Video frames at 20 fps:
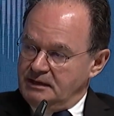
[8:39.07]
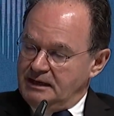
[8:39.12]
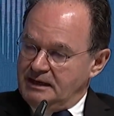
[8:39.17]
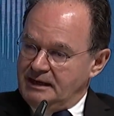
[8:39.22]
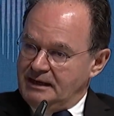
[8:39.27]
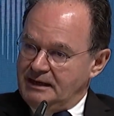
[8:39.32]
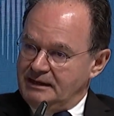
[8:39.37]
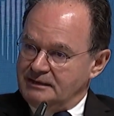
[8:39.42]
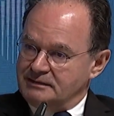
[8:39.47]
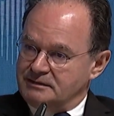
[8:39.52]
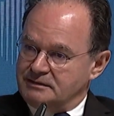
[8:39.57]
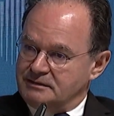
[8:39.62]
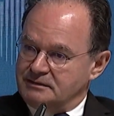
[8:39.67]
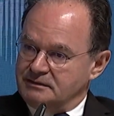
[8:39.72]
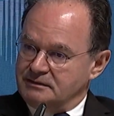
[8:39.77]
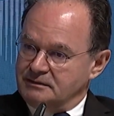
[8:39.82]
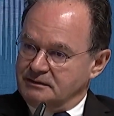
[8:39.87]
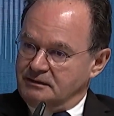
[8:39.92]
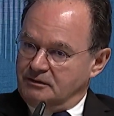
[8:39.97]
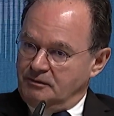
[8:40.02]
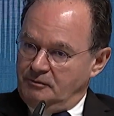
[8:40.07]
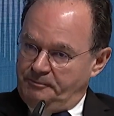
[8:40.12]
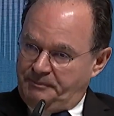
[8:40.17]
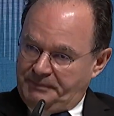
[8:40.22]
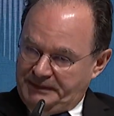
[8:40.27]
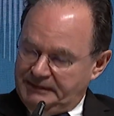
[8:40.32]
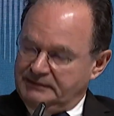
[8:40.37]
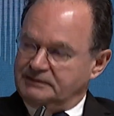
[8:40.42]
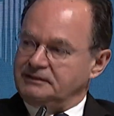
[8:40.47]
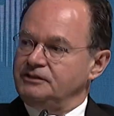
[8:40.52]
has
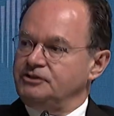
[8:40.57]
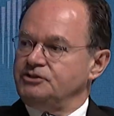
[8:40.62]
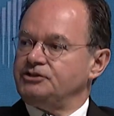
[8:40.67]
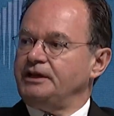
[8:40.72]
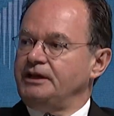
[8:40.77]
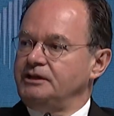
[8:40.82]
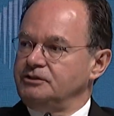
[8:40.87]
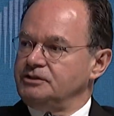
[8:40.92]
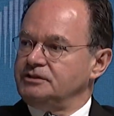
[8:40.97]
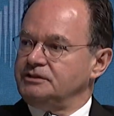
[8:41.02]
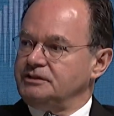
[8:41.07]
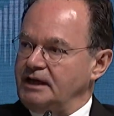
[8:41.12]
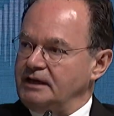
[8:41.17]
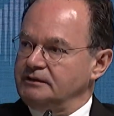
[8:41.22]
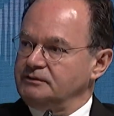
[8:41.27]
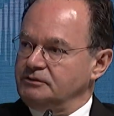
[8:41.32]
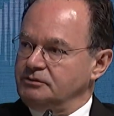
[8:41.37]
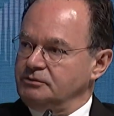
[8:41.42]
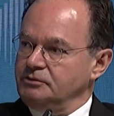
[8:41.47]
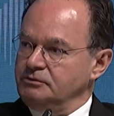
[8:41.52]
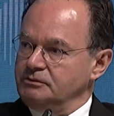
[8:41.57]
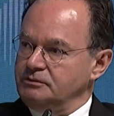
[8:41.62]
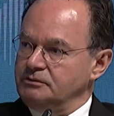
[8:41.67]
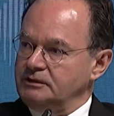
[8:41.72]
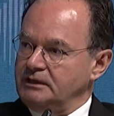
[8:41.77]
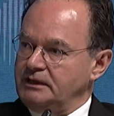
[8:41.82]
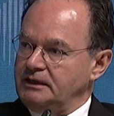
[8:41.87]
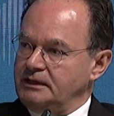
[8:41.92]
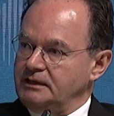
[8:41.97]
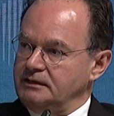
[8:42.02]
completely changed its attitude
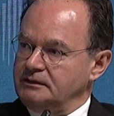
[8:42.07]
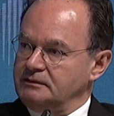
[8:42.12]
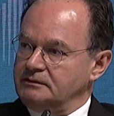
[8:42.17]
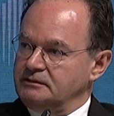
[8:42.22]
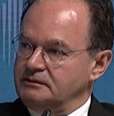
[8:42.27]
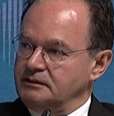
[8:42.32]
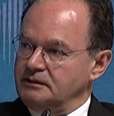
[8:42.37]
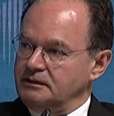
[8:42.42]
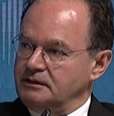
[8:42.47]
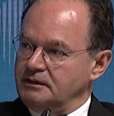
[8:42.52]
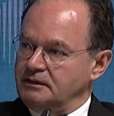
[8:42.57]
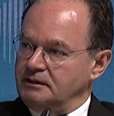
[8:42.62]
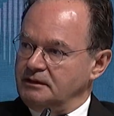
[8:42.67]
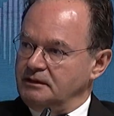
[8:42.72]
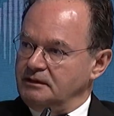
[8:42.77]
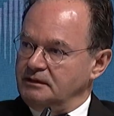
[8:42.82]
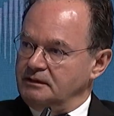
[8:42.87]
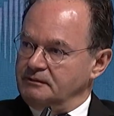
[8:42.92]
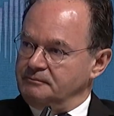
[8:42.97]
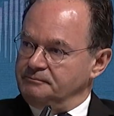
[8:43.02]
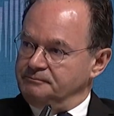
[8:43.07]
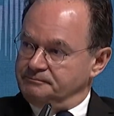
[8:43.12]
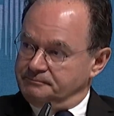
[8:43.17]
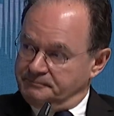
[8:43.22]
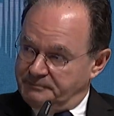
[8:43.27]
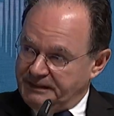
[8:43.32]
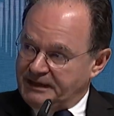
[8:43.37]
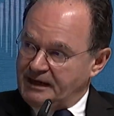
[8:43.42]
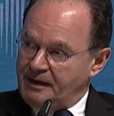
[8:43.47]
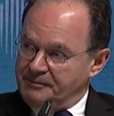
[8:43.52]
and uh,
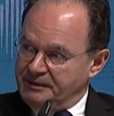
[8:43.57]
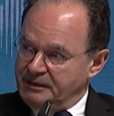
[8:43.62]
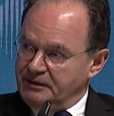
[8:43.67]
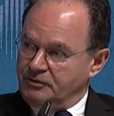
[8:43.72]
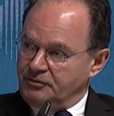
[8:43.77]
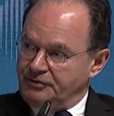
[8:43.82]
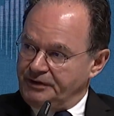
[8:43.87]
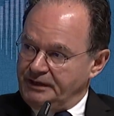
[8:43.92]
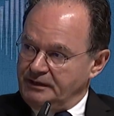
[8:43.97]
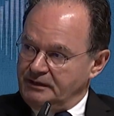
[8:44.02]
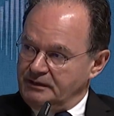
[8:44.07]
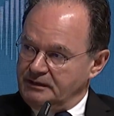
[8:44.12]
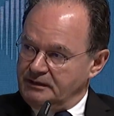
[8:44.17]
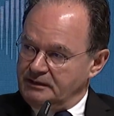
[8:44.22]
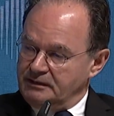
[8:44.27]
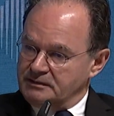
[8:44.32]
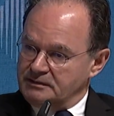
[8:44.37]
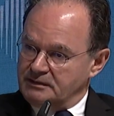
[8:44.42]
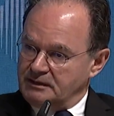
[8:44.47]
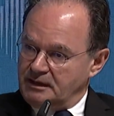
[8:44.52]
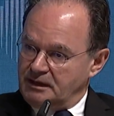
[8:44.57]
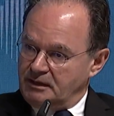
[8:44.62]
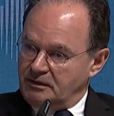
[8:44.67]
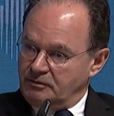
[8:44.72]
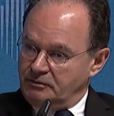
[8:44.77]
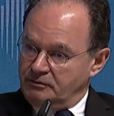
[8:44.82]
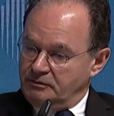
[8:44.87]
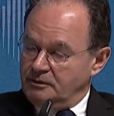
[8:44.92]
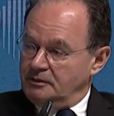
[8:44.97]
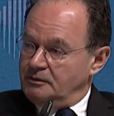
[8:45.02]
becoming green is now